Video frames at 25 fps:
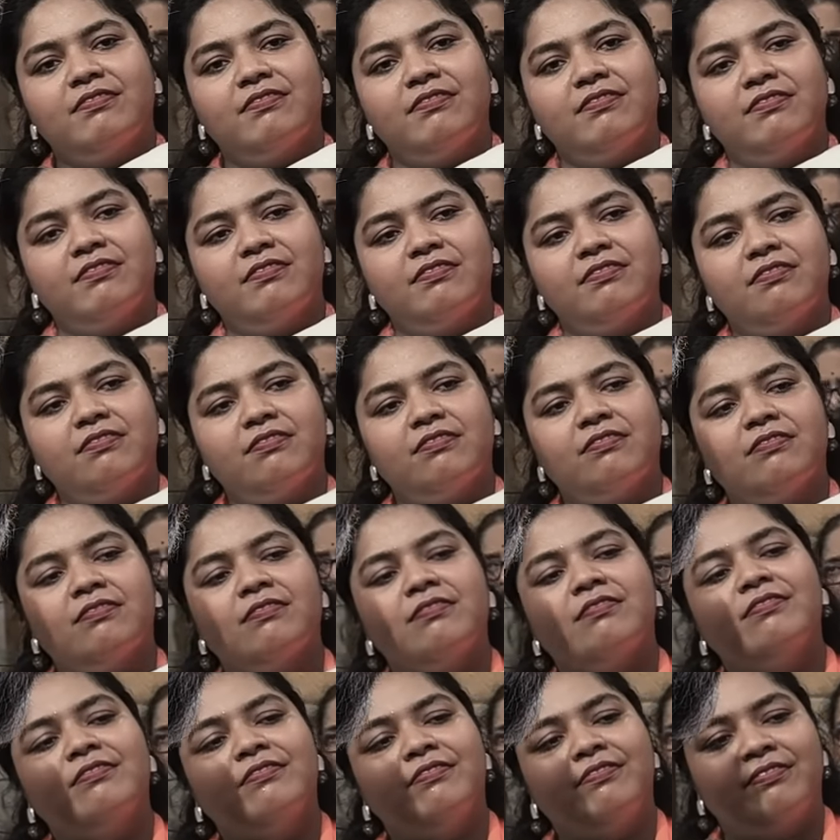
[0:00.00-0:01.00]

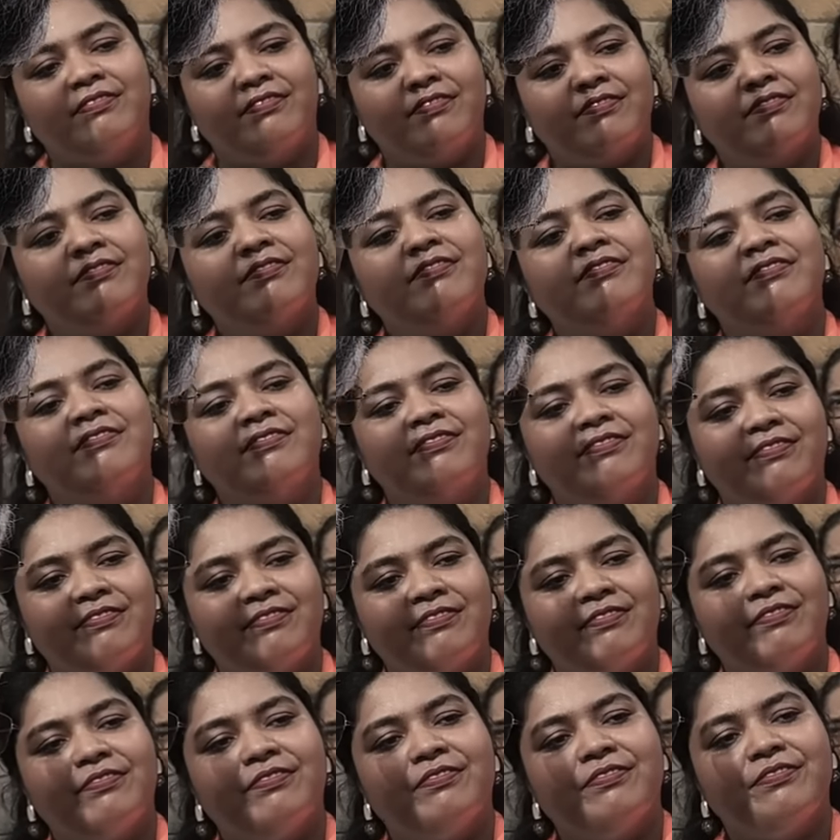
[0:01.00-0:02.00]

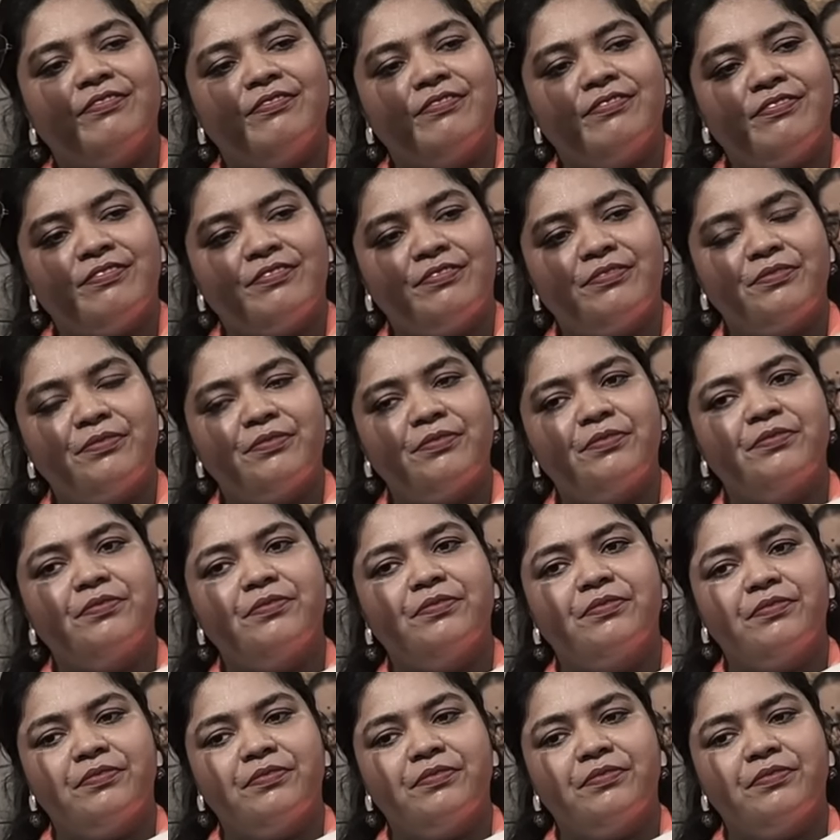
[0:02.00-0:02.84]
No words are spoken by the person on screen.